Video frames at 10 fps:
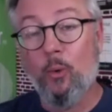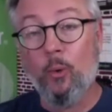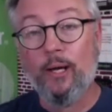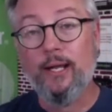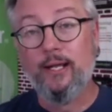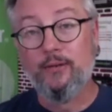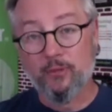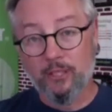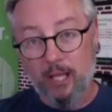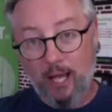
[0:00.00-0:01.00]
where he can
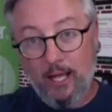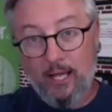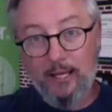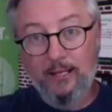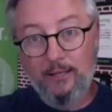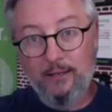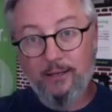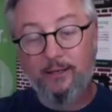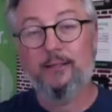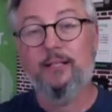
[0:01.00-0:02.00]
rely
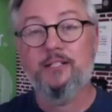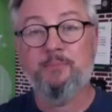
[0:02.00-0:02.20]
on his